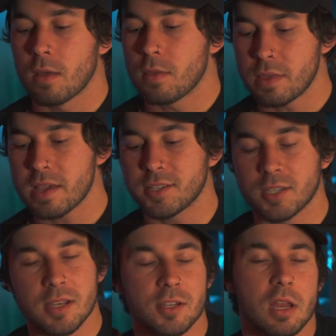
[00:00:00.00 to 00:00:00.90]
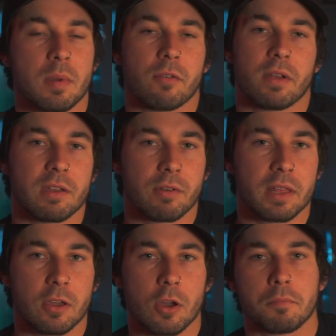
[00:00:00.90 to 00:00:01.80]
this is going to be really,
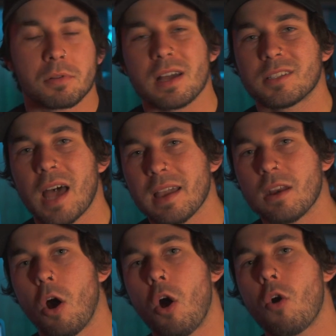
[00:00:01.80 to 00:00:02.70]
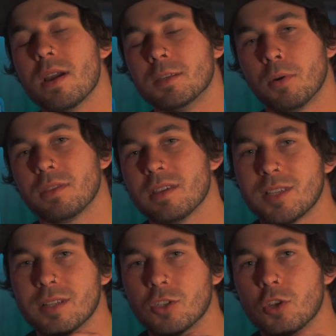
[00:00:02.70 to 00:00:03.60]
really good. Plus, I can always put
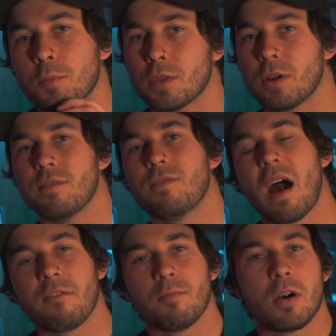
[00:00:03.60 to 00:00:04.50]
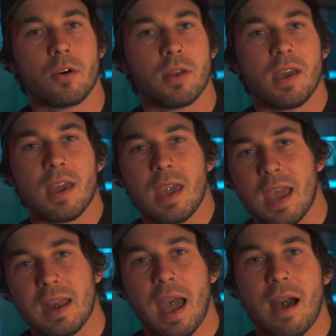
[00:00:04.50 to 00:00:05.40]
this in Super 35 mode
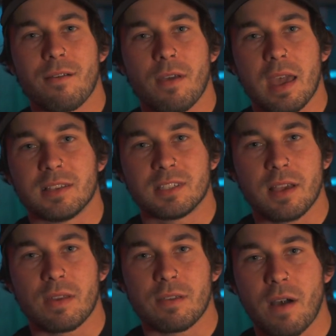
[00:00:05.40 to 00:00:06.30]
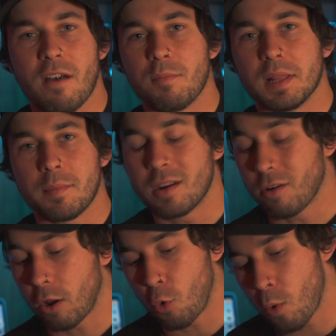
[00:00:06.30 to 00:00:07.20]
and have a
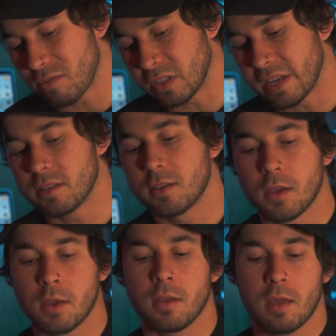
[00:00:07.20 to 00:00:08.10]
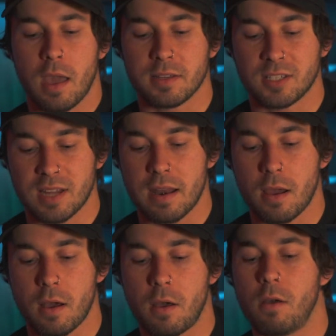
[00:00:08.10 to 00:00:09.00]
75mm equivalent instead
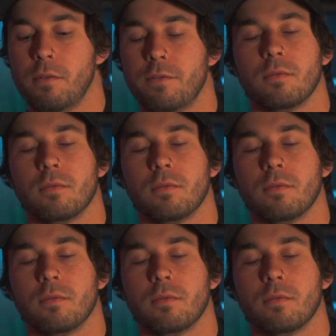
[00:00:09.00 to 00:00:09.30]
of